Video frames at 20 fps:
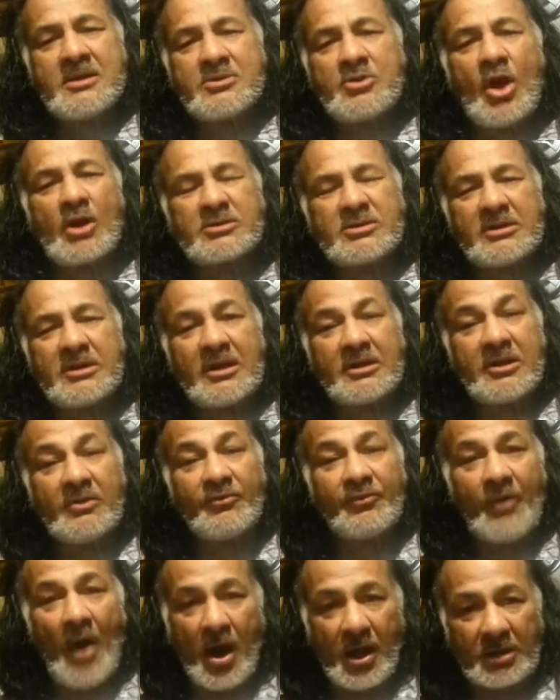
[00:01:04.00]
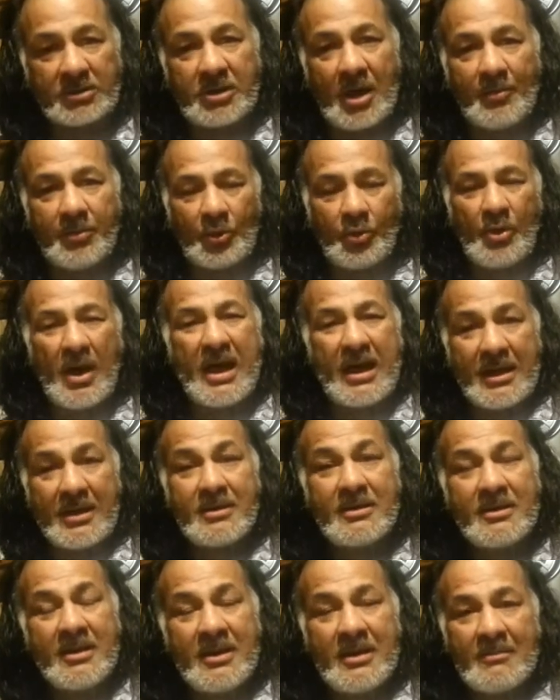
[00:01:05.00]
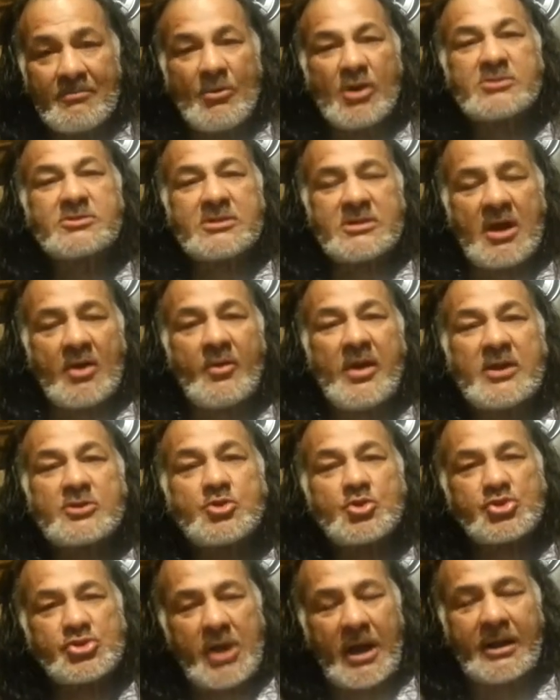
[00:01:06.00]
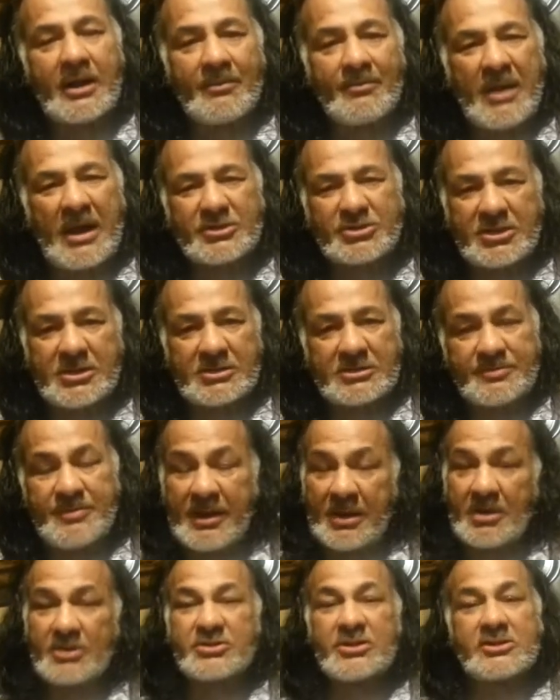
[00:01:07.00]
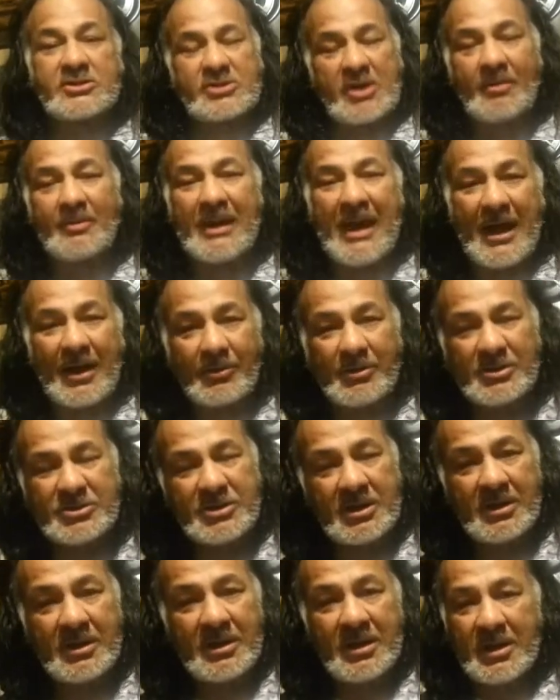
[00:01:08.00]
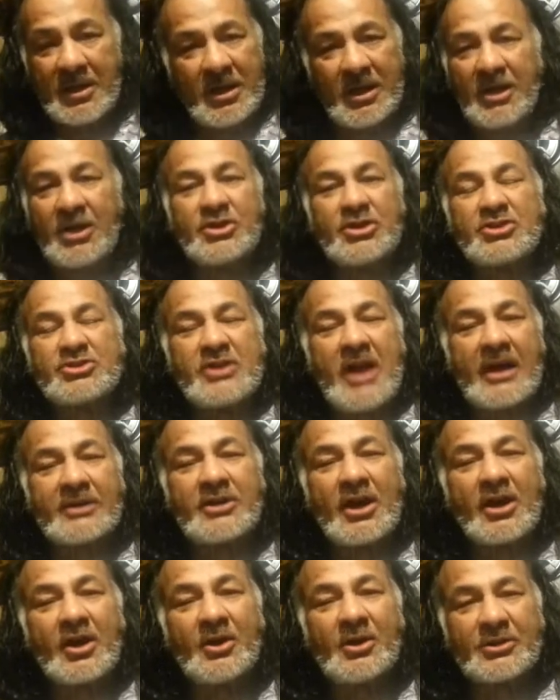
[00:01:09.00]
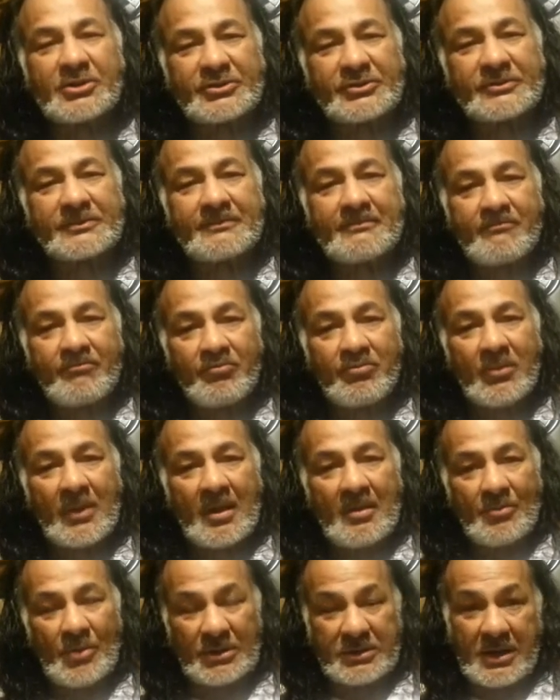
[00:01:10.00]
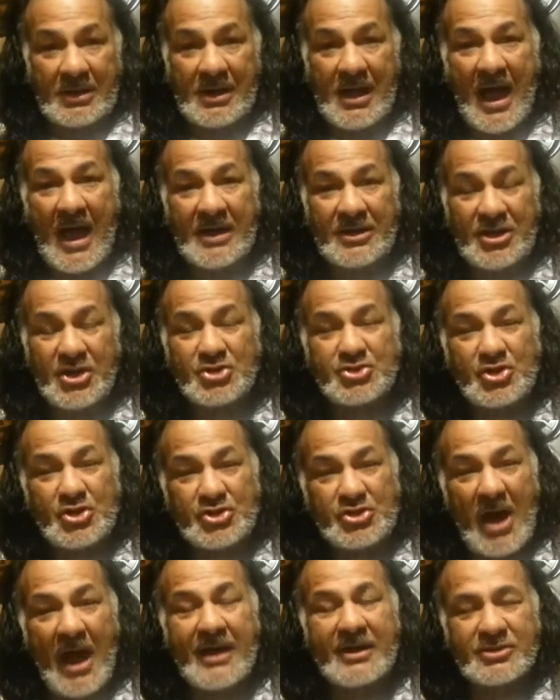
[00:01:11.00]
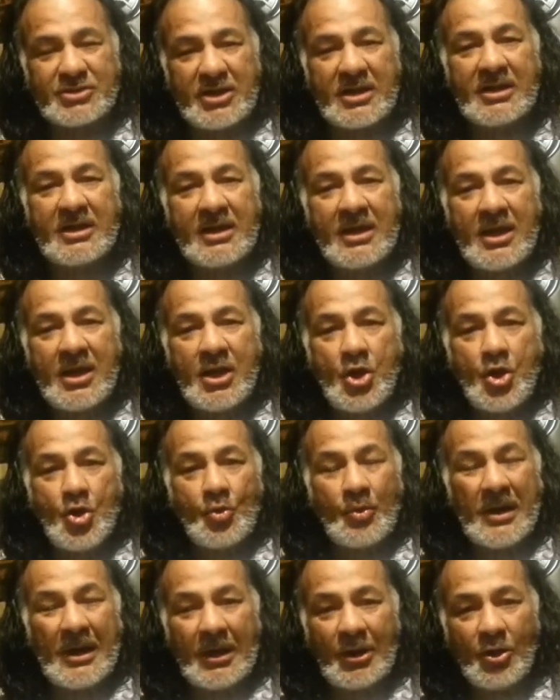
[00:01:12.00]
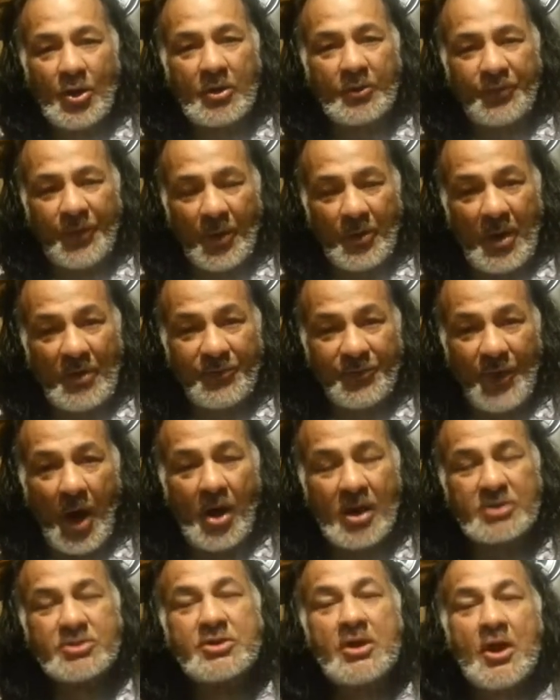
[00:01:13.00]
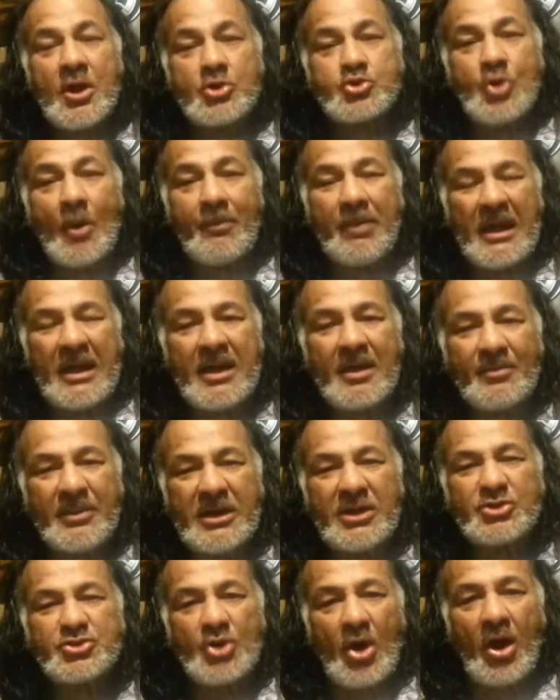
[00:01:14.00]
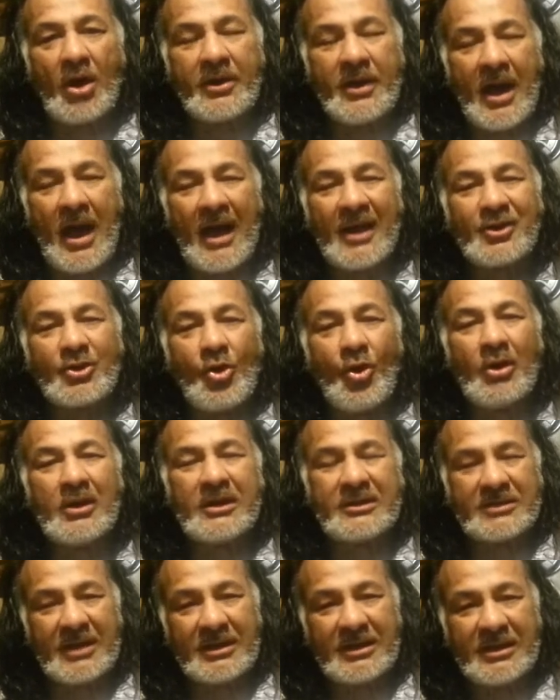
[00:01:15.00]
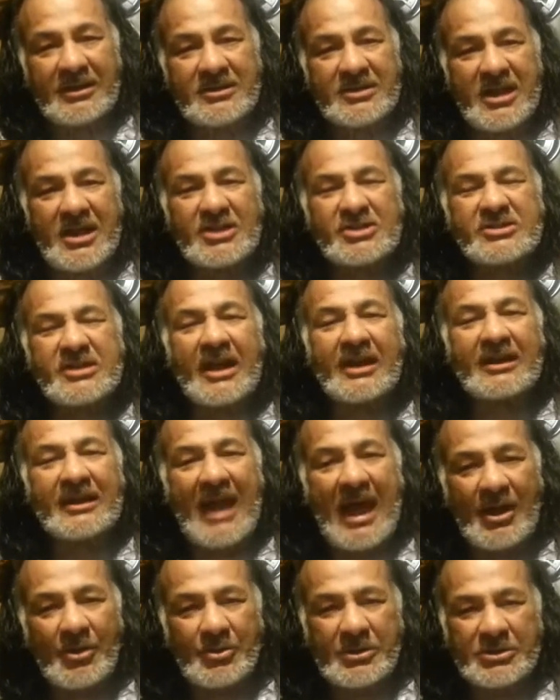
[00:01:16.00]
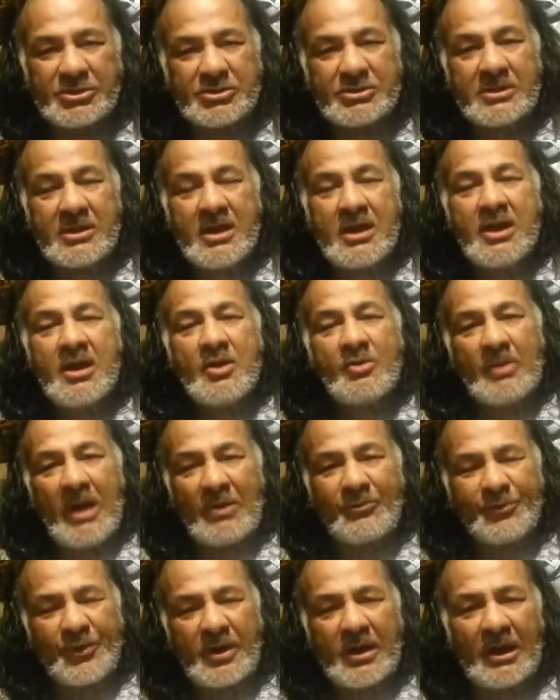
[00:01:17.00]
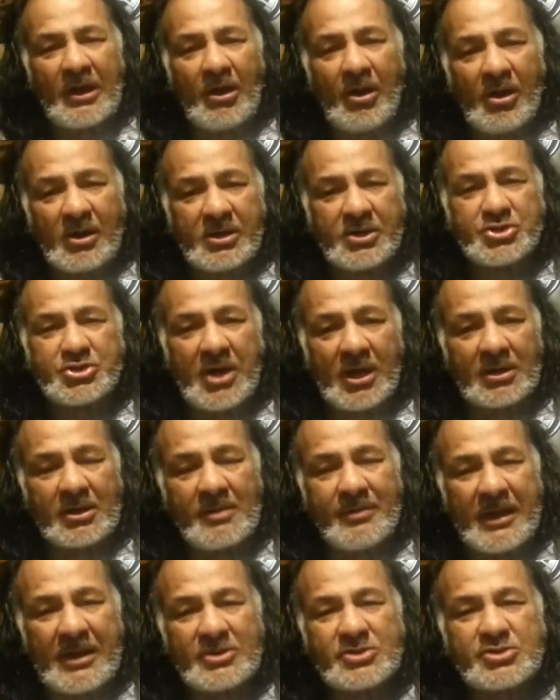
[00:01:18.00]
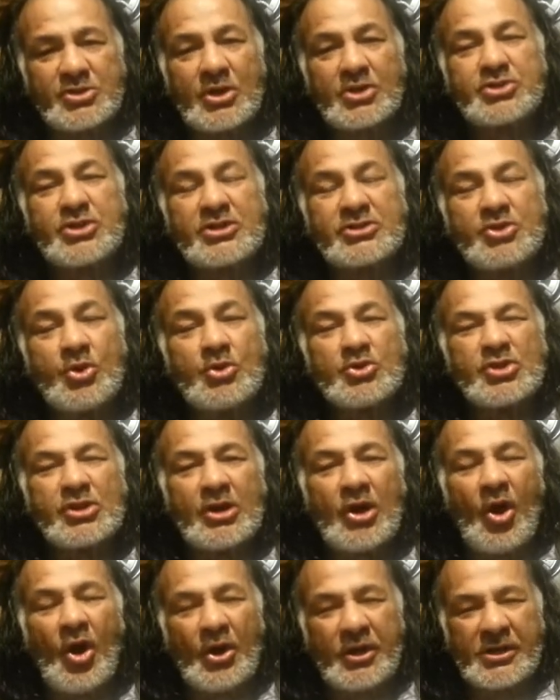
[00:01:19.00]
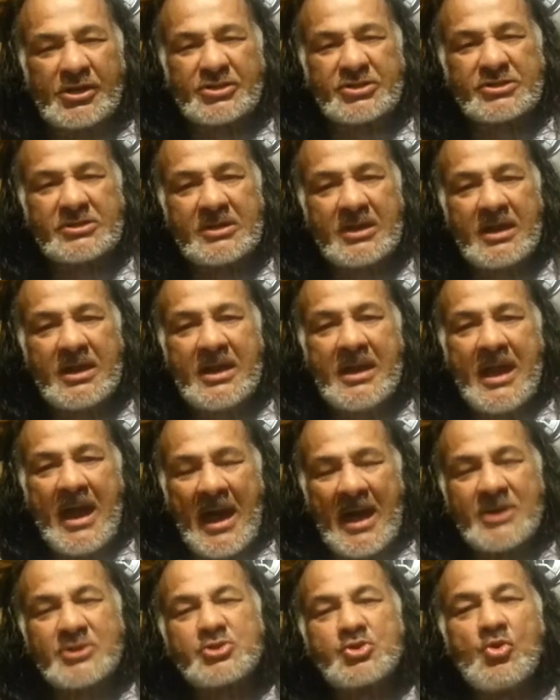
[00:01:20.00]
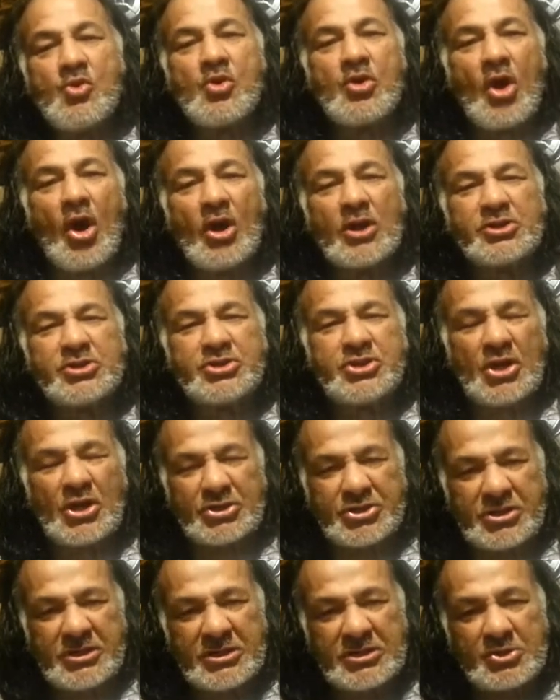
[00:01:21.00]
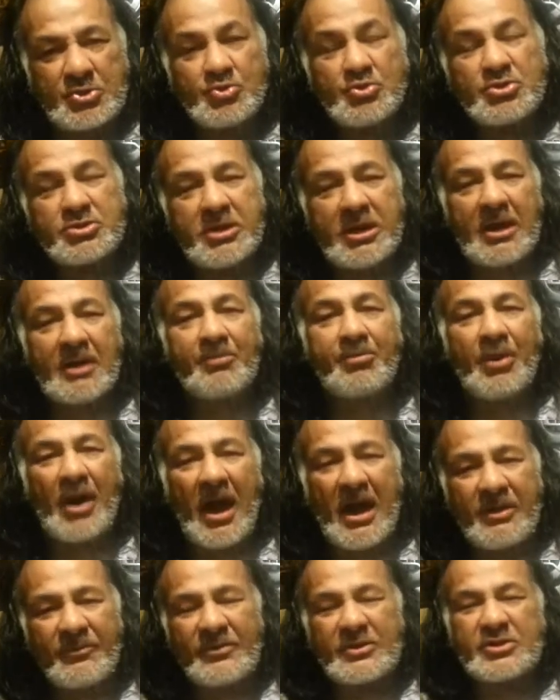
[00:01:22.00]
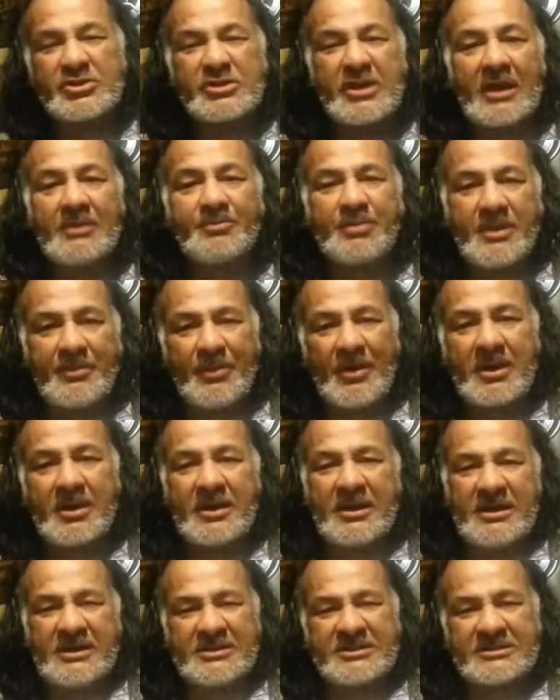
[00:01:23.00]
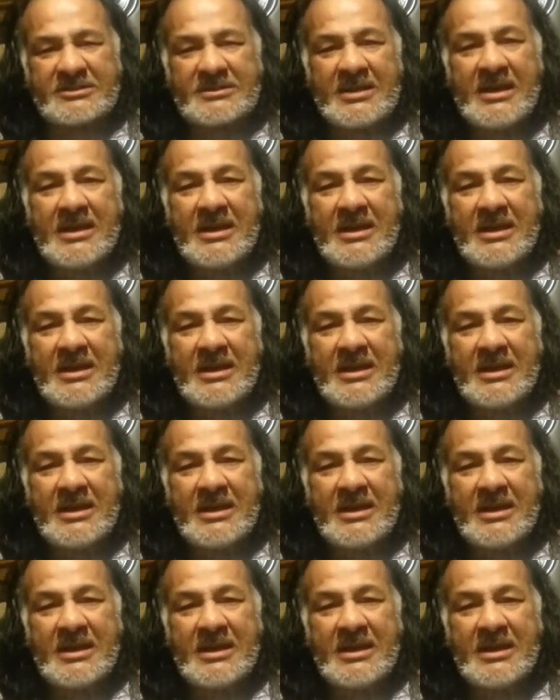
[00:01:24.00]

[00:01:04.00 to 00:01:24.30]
not in a derogatory way, but in a way to send a message, because in some language it is not a curse. But in Guyanese society, we look for a fault to blame each other and call it an indecent language. Well, for the learned gentlemen, such as those lawyers and so-called judges who take bribe and sell people case